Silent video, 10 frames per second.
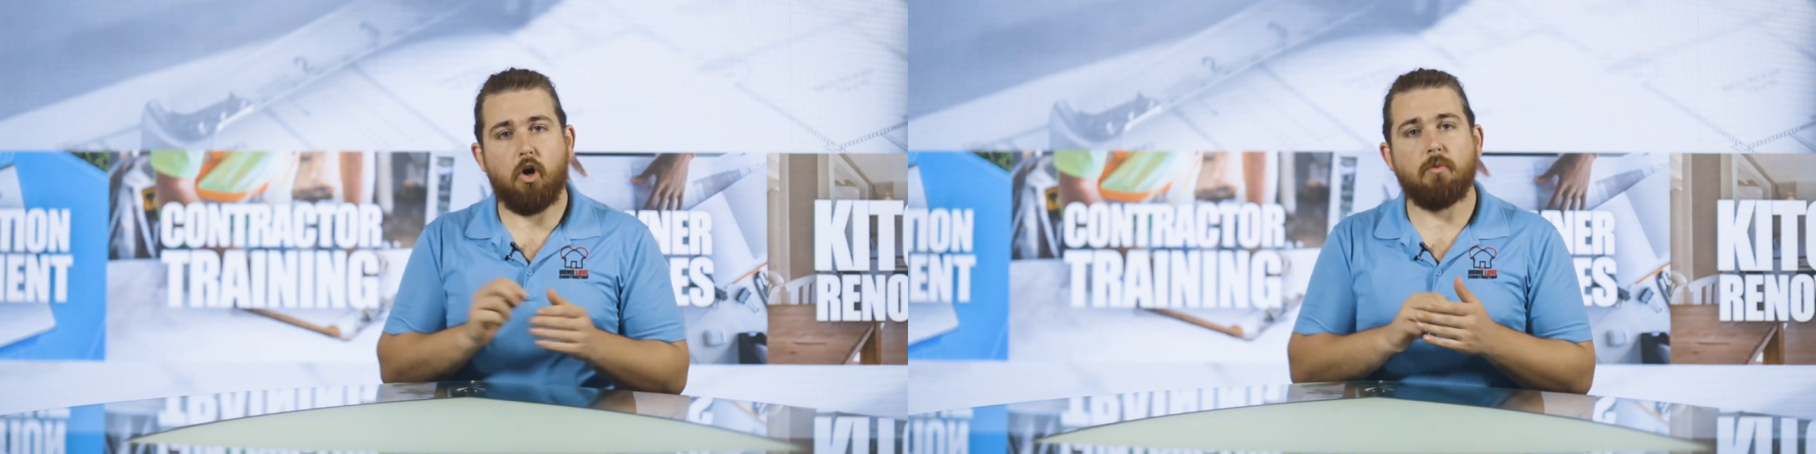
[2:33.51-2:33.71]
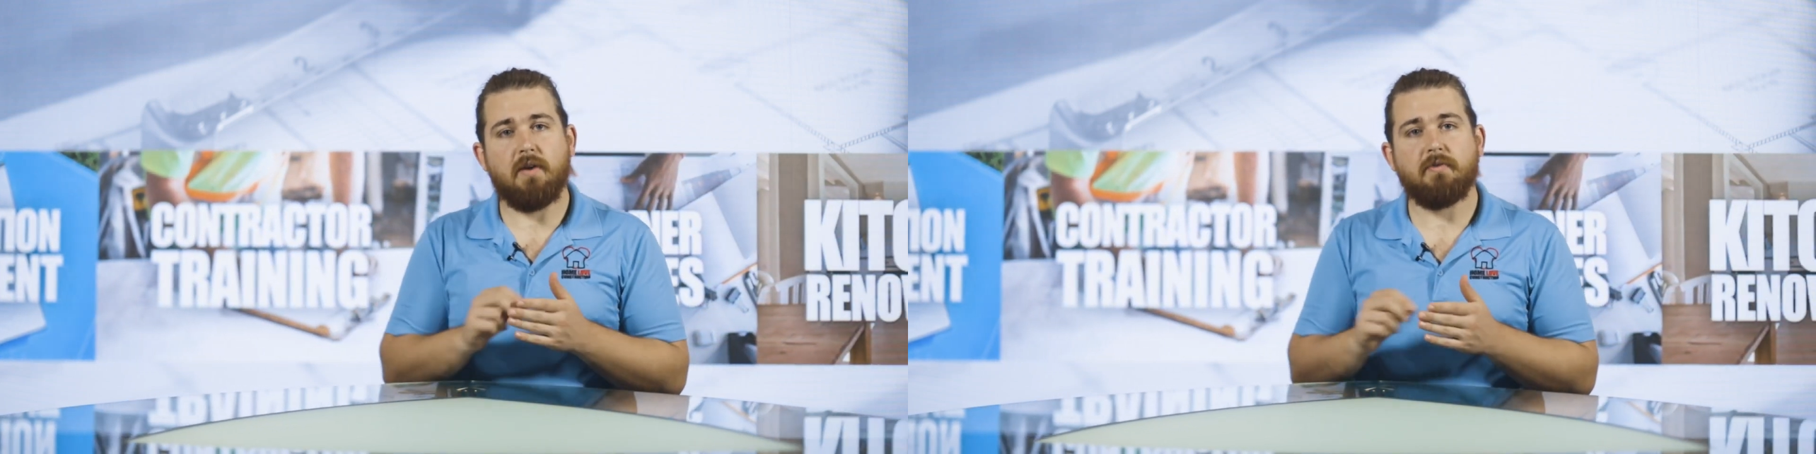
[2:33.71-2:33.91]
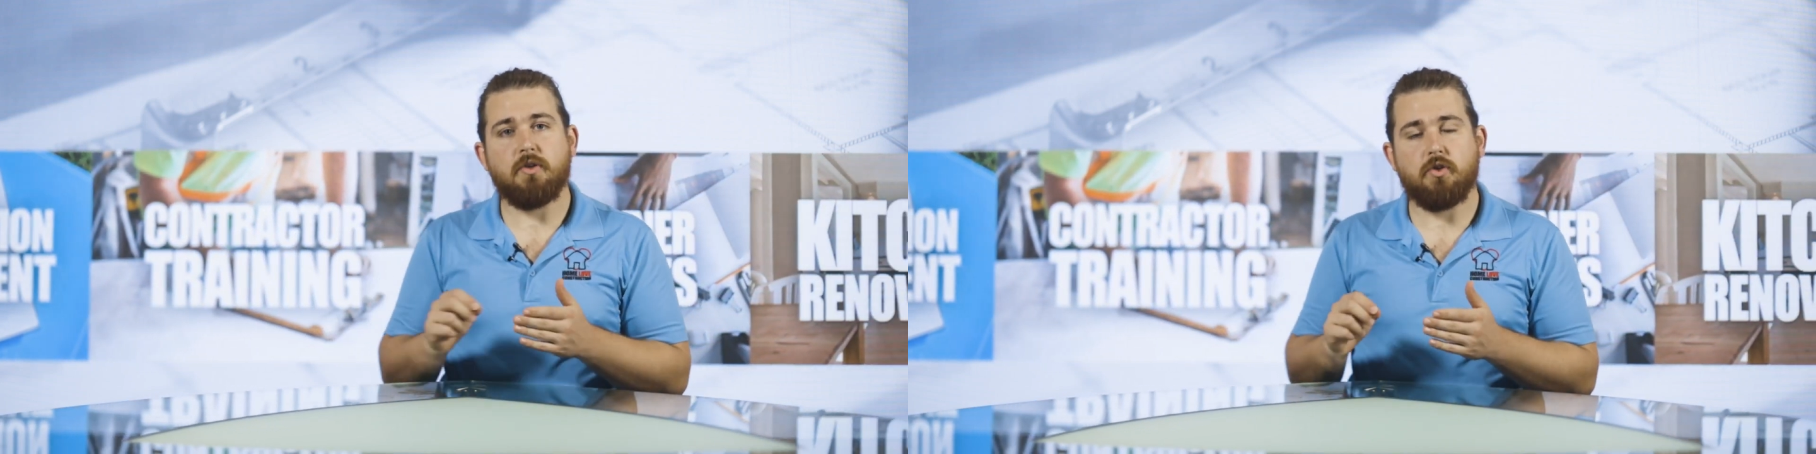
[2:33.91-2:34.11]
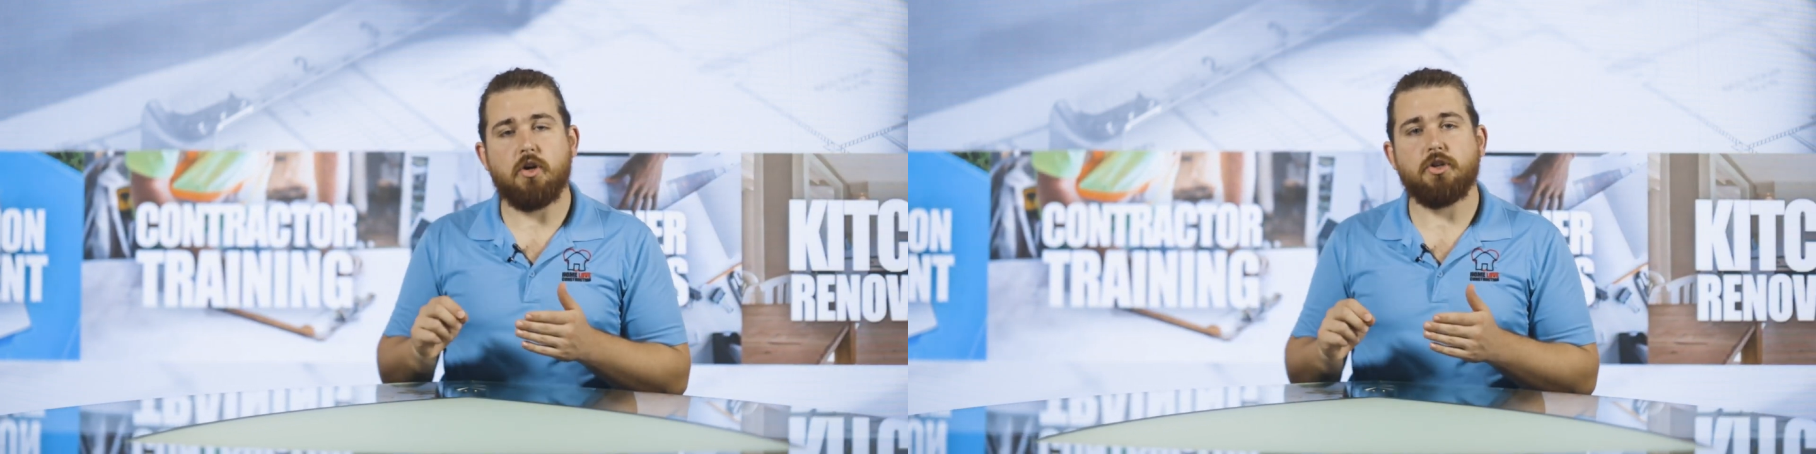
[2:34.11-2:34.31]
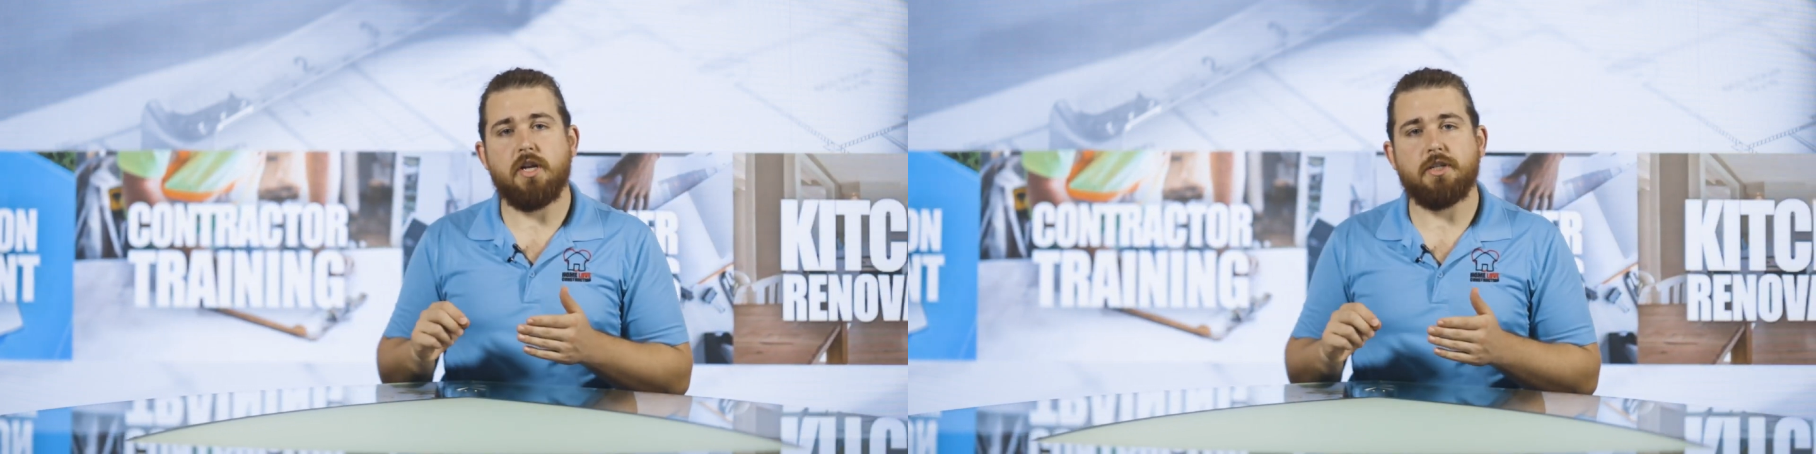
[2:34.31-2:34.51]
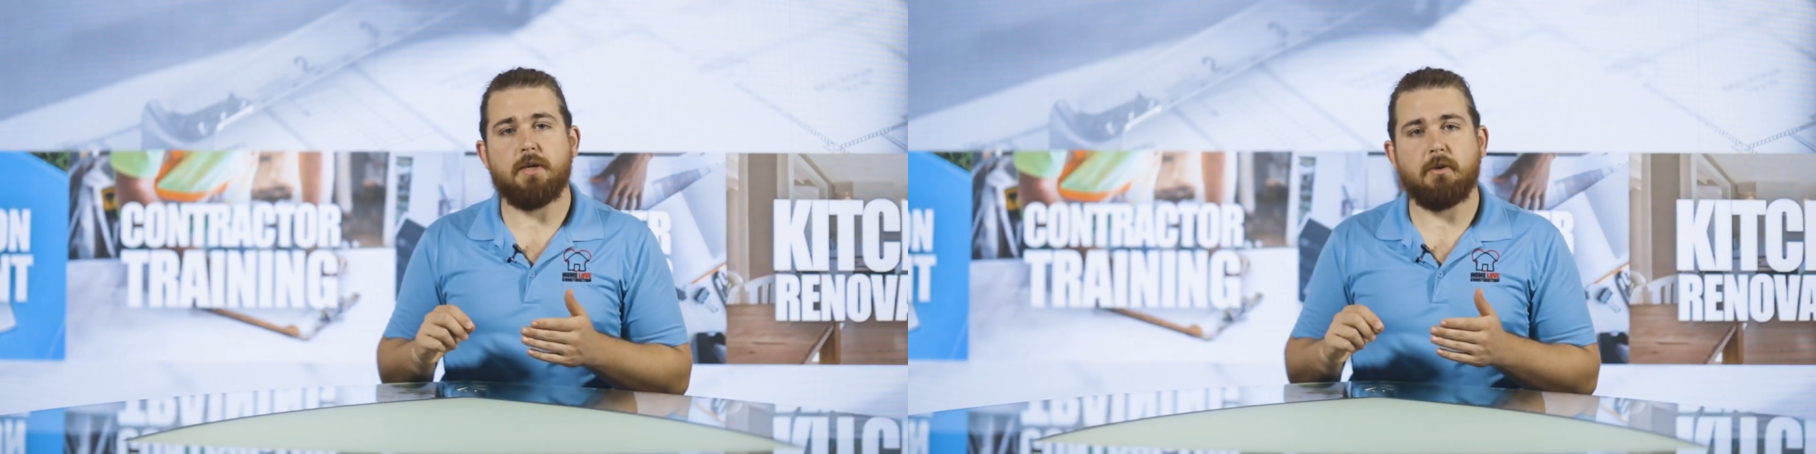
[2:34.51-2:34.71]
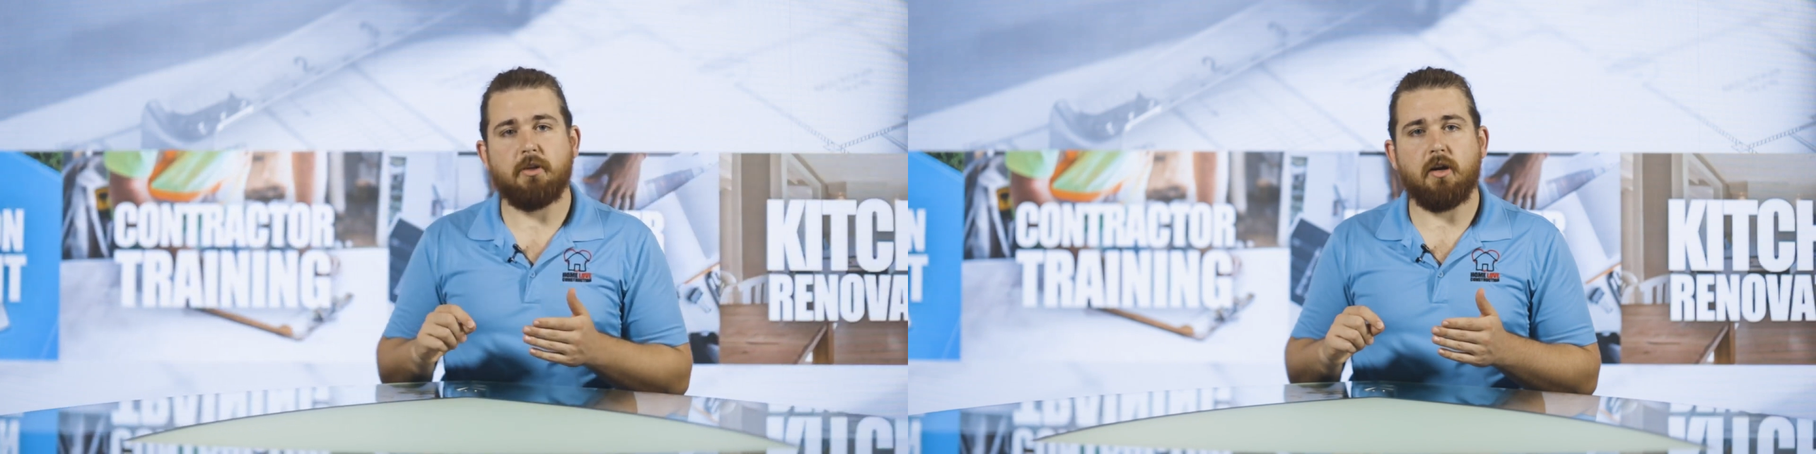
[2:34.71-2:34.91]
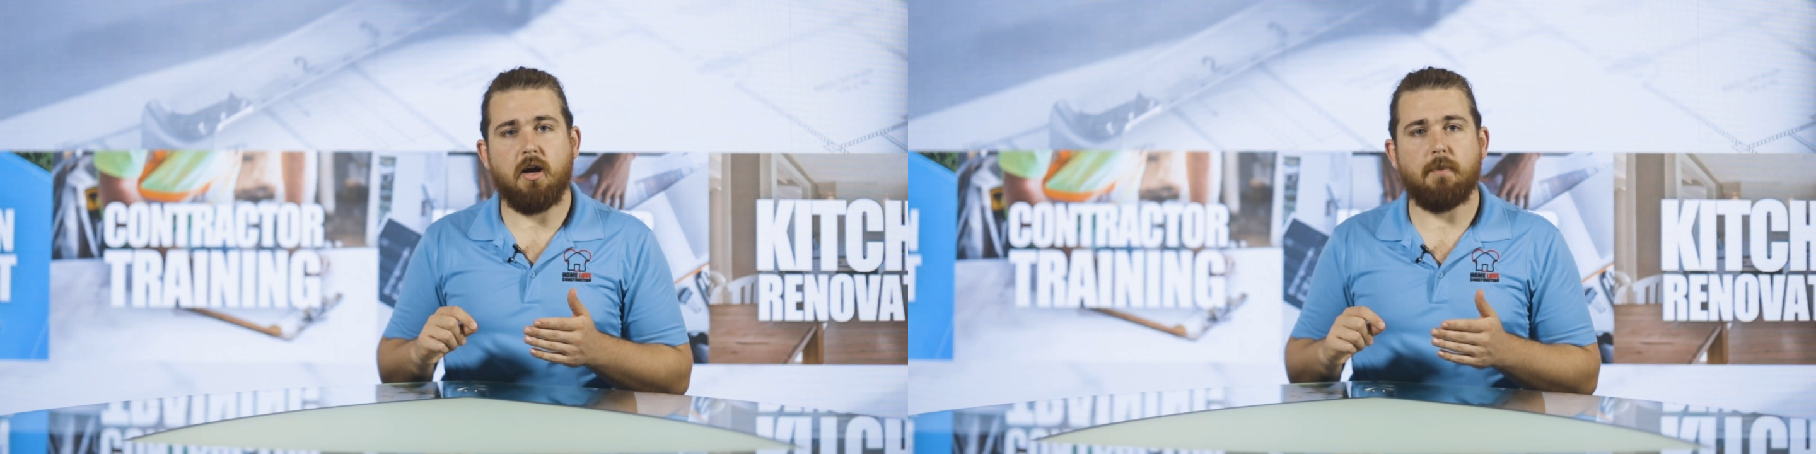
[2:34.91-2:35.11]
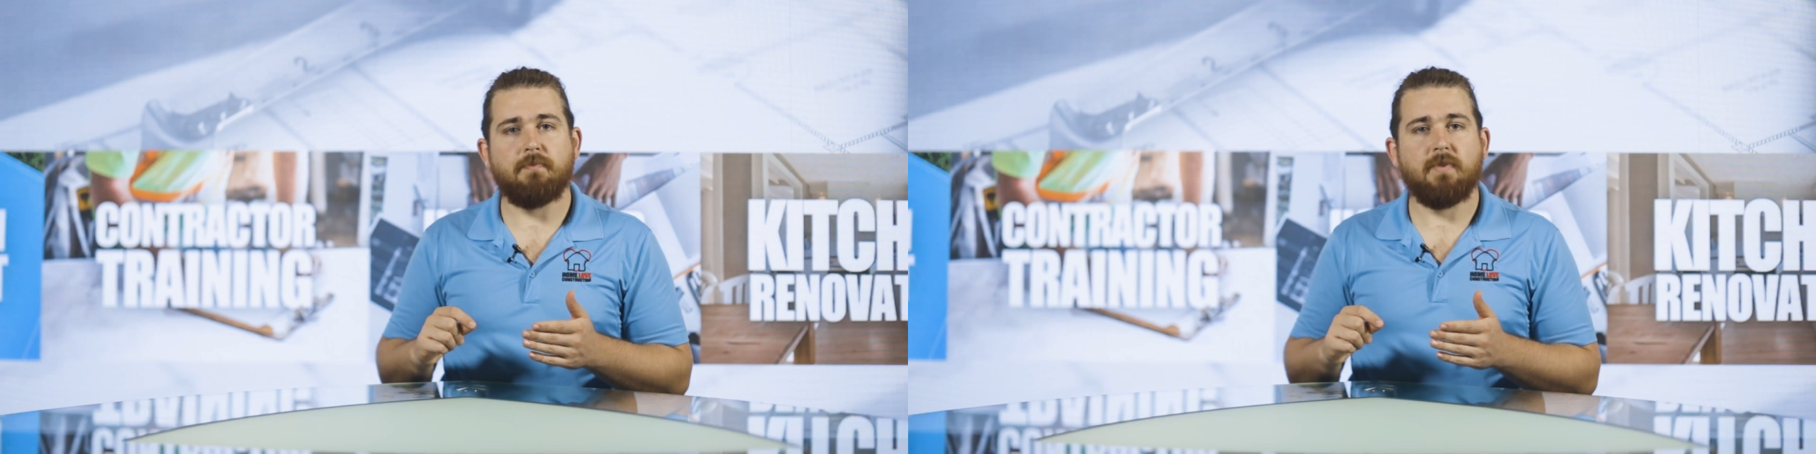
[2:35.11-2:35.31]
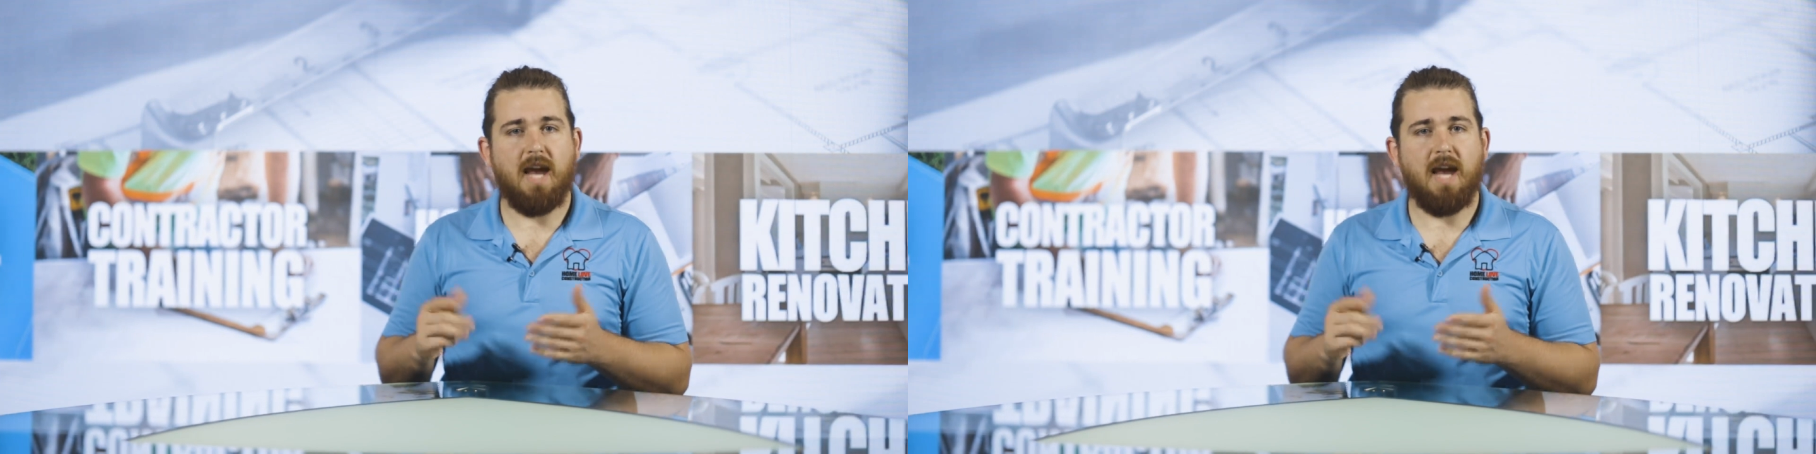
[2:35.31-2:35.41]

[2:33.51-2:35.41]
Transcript: homeloveconstruction@gmail.com.